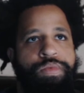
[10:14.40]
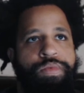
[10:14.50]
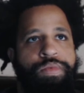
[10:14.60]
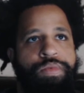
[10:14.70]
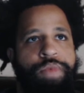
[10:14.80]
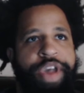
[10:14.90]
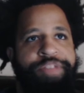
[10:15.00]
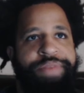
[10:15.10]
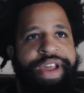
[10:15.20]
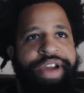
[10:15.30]
Yancey
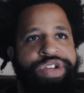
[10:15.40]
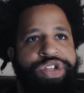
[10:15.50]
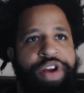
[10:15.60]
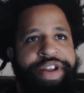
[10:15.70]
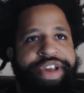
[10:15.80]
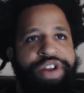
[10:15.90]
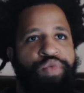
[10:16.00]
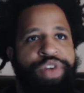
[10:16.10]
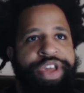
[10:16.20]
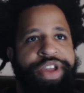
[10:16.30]
Medeiros is starting to get a
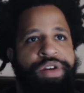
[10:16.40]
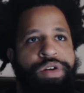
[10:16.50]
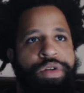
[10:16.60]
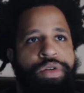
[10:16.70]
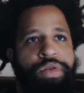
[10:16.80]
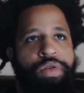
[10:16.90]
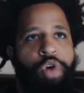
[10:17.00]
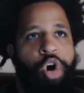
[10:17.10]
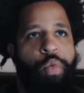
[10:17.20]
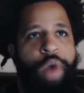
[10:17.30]
read
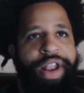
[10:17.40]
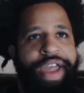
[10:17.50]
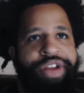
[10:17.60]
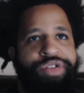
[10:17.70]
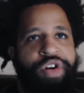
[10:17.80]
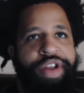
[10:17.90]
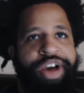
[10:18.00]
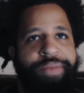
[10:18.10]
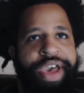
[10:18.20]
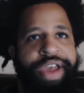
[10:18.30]
on when Lando's going to come in.